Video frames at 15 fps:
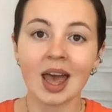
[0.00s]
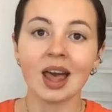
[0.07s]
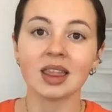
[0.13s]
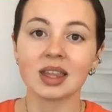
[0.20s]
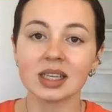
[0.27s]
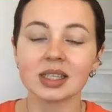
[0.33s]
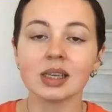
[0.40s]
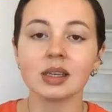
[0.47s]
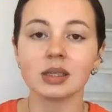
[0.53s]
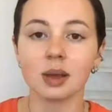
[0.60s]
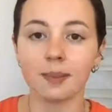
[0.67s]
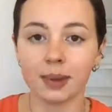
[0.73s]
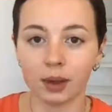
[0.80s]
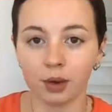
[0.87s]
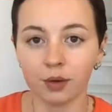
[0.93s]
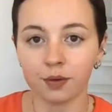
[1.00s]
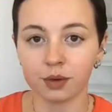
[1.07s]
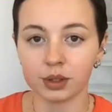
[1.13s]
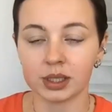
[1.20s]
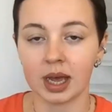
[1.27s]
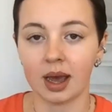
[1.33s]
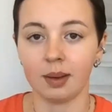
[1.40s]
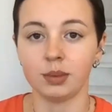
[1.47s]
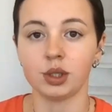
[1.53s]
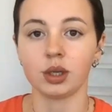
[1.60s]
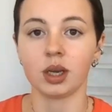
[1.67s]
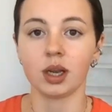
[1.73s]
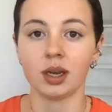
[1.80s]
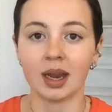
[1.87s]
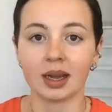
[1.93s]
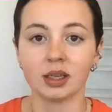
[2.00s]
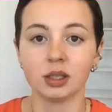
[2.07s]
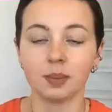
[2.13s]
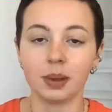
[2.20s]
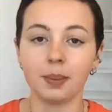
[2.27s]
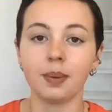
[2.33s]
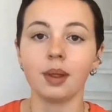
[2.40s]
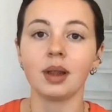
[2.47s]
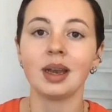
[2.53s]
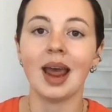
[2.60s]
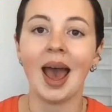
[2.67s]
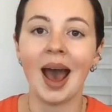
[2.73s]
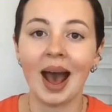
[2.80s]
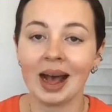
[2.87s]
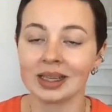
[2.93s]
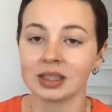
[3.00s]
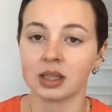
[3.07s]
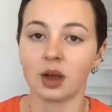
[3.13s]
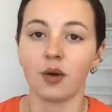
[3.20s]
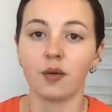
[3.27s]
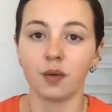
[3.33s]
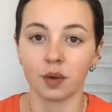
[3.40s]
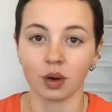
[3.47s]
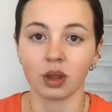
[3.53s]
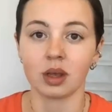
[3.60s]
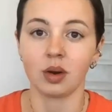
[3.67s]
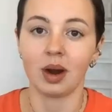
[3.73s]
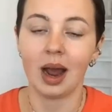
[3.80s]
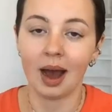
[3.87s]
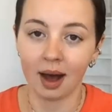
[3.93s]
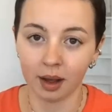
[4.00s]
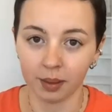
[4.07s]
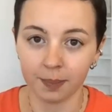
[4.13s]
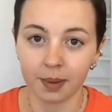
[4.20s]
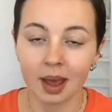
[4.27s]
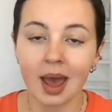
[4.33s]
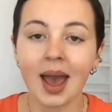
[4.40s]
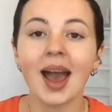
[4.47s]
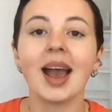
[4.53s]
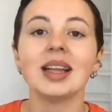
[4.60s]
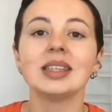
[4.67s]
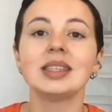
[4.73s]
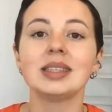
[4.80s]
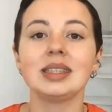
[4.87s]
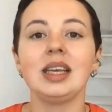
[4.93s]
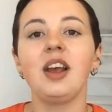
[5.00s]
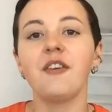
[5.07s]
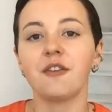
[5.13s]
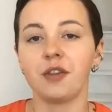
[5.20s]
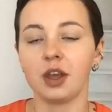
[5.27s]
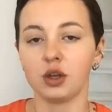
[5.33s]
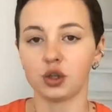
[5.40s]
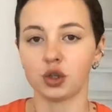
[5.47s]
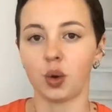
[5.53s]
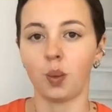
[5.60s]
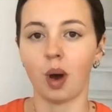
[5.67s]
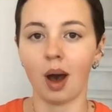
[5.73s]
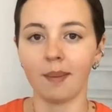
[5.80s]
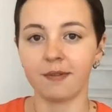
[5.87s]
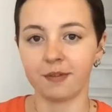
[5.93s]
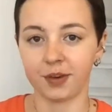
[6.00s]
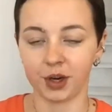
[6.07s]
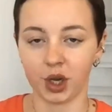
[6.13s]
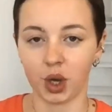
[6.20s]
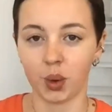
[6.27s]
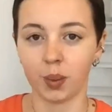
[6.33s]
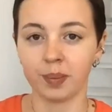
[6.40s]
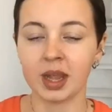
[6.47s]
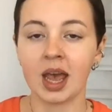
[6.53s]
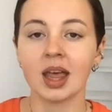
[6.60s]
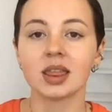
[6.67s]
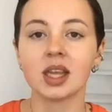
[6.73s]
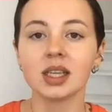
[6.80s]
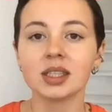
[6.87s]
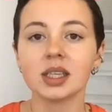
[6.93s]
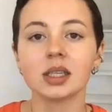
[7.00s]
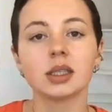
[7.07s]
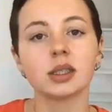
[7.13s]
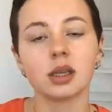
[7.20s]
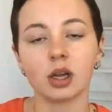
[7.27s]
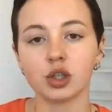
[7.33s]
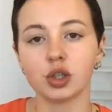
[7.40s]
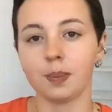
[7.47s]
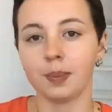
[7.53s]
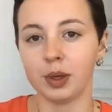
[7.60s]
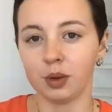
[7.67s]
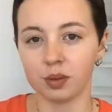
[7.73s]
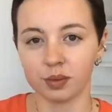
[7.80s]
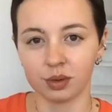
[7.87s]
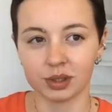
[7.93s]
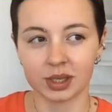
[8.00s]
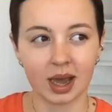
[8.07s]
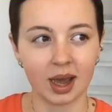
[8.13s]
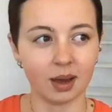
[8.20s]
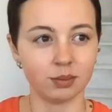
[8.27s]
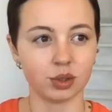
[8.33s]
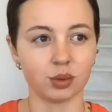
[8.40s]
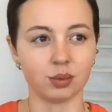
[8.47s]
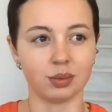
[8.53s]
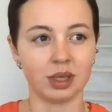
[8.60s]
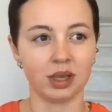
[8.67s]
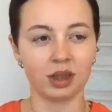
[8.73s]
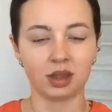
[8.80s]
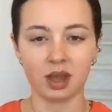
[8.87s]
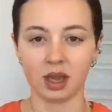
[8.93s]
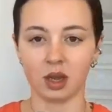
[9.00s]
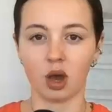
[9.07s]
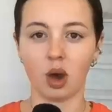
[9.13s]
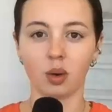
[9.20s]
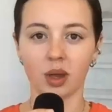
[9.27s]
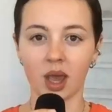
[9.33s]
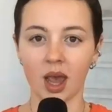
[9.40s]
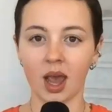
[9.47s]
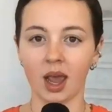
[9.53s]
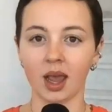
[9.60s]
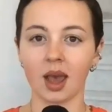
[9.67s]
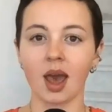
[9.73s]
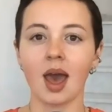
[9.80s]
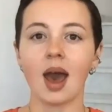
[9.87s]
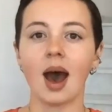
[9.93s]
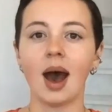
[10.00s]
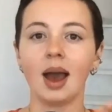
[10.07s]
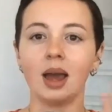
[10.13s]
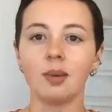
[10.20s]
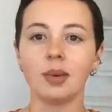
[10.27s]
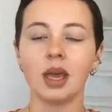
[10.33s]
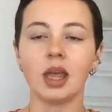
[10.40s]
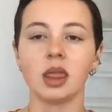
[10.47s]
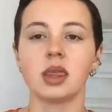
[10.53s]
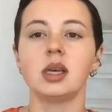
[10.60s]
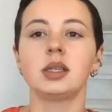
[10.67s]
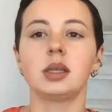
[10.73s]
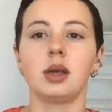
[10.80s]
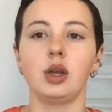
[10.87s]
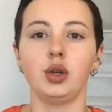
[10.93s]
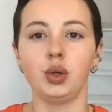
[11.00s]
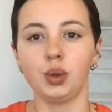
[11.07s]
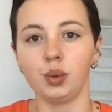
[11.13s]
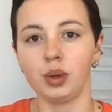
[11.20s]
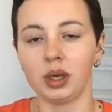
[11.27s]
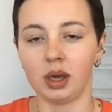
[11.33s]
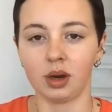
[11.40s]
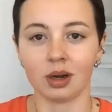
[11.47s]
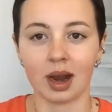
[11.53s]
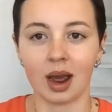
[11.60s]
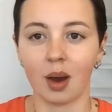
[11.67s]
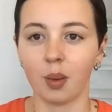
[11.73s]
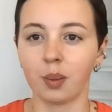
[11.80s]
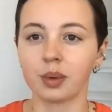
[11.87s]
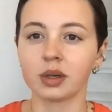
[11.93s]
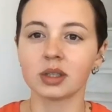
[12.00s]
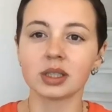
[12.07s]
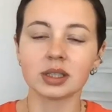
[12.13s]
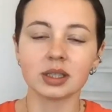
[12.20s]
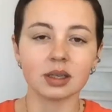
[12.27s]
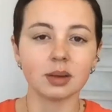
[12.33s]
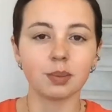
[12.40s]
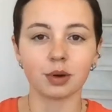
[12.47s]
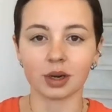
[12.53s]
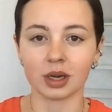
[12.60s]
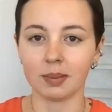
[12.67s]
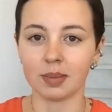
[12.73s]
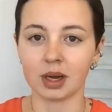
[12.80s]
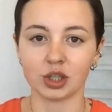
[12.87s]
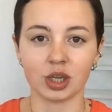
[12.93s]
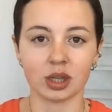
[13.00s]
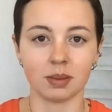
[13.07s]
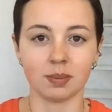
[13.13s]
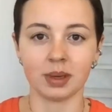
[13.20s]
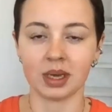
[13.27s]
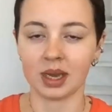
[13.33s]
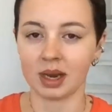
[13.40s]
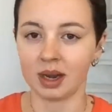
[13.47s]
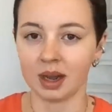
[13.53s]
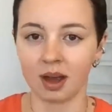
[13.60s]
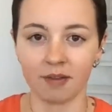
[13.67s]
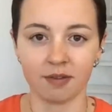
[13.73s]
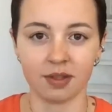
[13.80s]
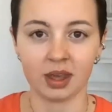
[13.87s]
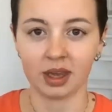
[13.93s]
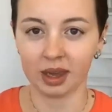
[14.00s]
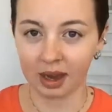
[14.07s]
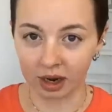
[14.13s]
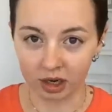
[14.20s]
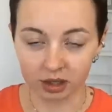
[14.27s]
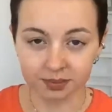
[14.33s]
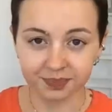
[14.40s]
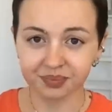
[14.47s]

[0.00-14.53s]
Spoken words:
This is a beautiful time to connect to people and ask for their help and see if they show up for you. This is such a beautiful time to really think, okay, I'm in this new year now. We're still pretty much at the beginning of the year.